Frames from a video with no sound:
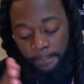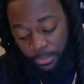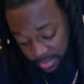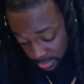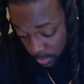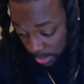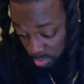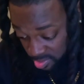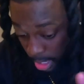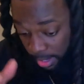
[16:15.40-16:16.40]
This is where you
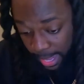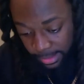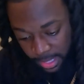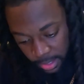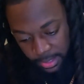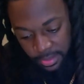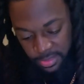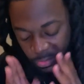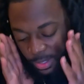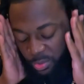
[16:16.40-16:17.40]
start at. Literally, this
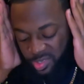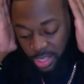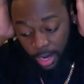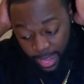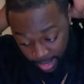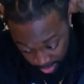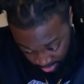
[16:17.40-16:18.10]
is where you start at.